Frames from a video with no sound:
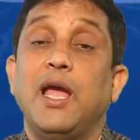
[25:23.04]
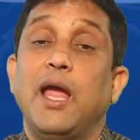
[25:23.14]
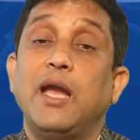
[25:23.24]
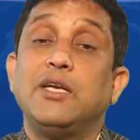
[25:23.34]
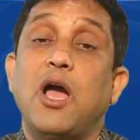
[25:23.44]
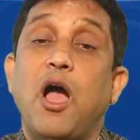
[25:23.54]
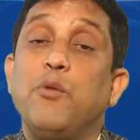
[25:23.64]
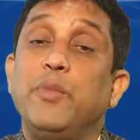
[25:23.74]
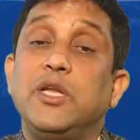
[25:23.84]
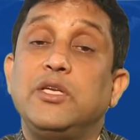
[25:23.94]
and
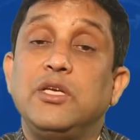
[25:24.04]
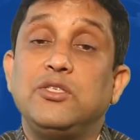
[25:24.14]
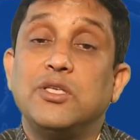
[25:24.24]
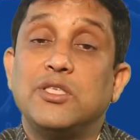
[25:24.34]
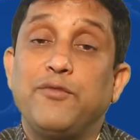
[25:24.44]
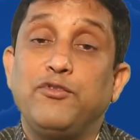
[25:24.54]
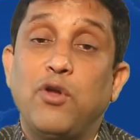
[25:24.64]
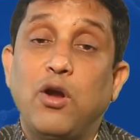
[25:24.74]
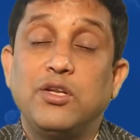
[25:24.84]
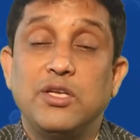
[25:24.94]
how many teachers have
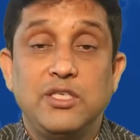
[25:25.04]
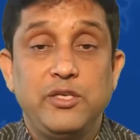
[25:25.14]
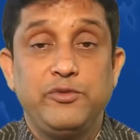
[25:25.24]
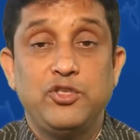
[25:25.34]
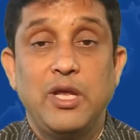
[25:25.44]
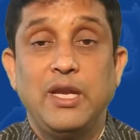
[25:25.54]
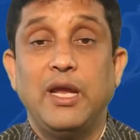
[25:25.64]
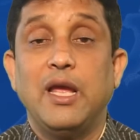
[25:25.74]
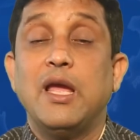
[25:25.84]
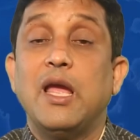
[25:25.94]
not received
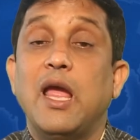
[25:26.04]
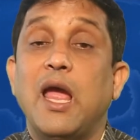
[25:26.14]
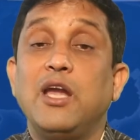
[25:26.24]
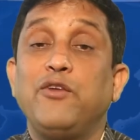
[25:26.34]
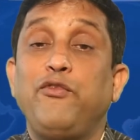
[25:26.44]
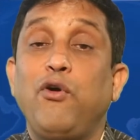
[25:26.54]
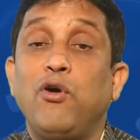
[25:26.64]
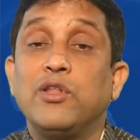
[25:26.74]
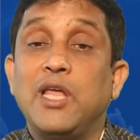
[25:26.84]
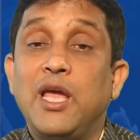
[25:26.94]
training. And
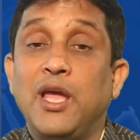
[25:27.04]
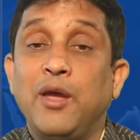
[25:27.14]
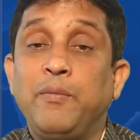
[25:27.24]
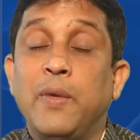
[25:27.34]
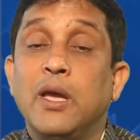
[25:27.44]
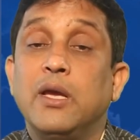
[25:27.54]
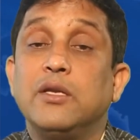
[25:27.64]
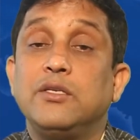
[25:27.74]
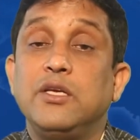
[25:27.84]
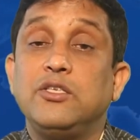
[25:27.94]
for them,
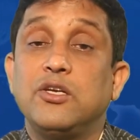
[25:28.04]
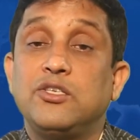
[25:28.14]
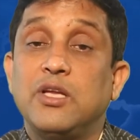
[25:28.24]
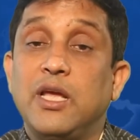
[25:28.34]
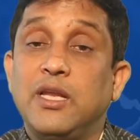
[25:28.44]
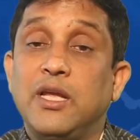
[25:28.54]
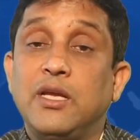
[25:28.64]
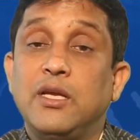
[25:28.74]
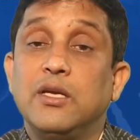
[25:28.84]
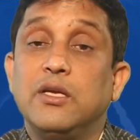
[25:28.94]
teacher
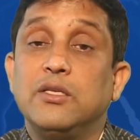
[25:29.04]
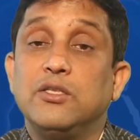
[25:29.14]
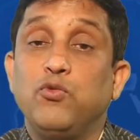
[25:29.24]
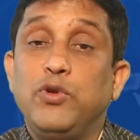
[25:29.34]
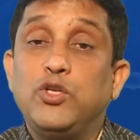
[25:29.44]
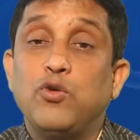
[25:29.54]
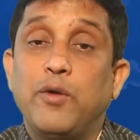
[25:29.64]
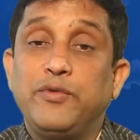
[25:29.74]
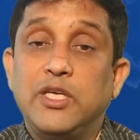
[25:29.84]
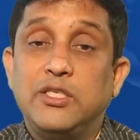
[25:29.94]
training, the window
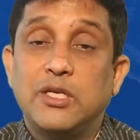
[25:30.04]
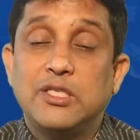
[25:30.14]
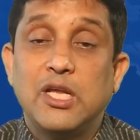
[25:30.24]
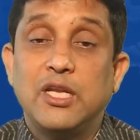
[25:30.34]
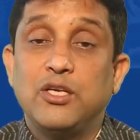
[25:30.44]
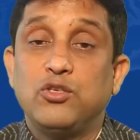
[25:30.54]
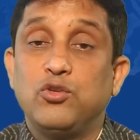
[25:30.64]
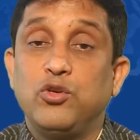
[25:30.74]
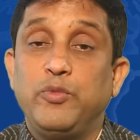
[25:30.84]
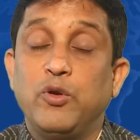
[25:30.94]
of teacher training
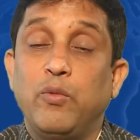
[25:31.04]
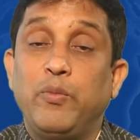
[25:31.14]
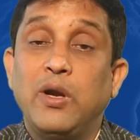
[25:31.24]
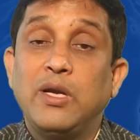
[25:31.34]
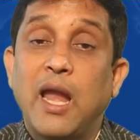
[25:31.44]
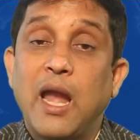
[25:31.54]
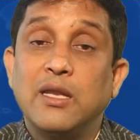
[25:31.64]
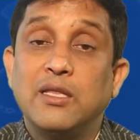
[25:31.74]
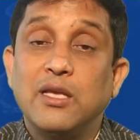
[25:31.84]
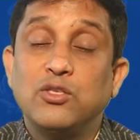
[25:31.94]
should be opened,
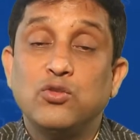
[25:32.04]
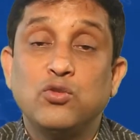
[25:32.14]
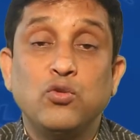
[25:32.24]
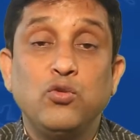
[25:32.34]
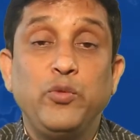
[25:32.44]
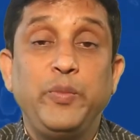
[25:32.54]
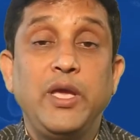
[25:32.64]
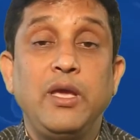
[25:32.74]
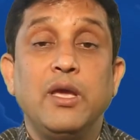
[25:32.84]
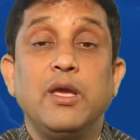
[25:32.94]
and they should
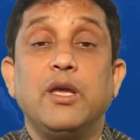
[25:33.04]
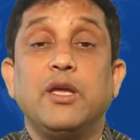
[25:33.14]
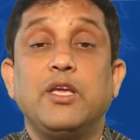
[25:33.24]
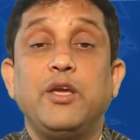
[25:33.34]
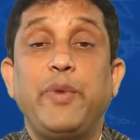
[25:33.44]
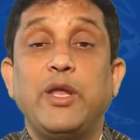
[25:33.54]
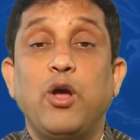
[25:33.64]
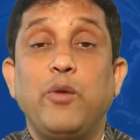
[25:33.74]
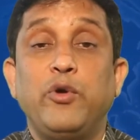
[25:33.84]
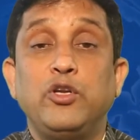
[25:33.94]
be given
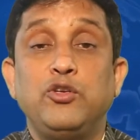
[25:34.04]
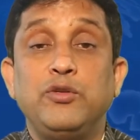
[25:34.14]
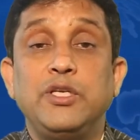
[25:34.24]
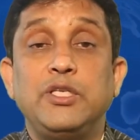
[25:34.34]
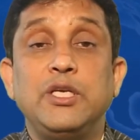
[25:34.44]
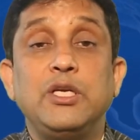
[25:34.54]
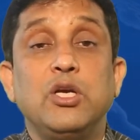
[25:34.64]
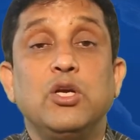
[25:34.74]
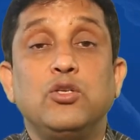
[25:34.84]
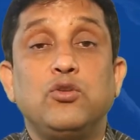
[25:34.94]
opportunity
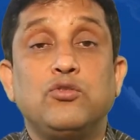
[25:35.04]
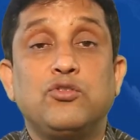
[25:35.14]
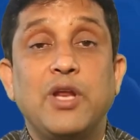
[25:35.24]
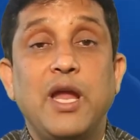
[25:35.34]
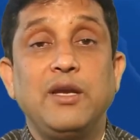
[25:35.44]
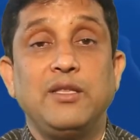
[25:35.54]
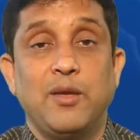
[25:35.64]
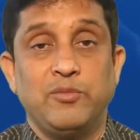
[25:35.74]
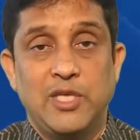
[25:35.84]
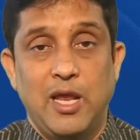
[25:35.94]
to train
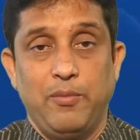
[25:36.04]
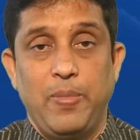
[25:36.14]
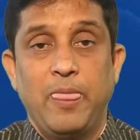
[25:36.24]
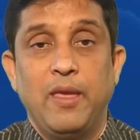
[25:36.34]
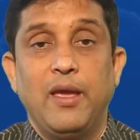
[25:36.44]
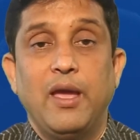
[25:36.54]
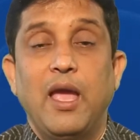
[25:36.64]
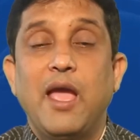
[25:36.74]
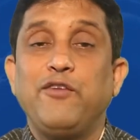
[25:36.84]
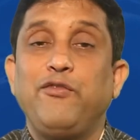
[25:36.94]
themselves.
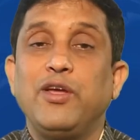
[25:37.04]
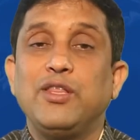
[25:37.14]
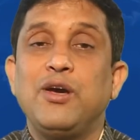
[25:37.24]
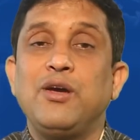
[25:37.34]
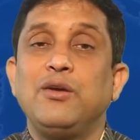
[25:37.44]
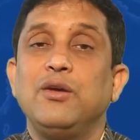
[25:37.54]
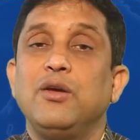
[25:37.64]
And for the